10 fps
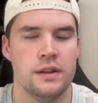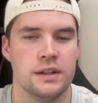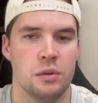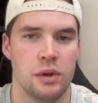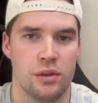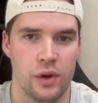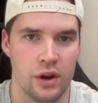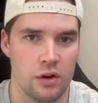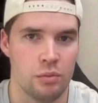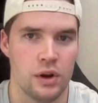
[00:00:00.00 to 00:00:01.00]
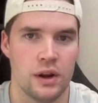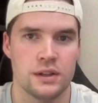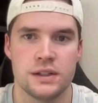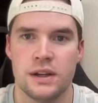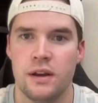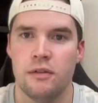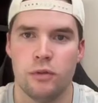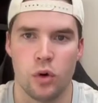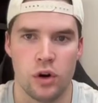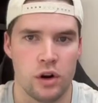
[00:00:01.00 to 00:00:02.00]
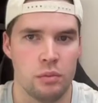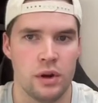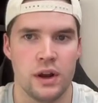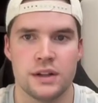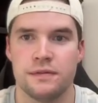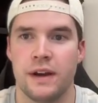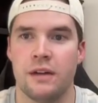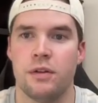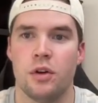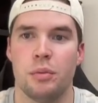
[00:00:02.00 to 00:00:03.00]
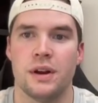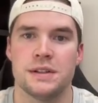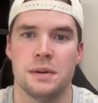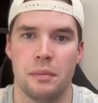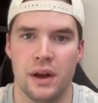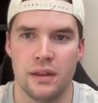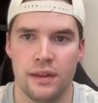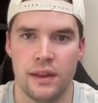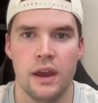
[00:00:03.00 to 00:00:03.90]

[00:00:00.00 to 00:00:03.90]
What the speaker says: This could be $300, $400, $500 a month.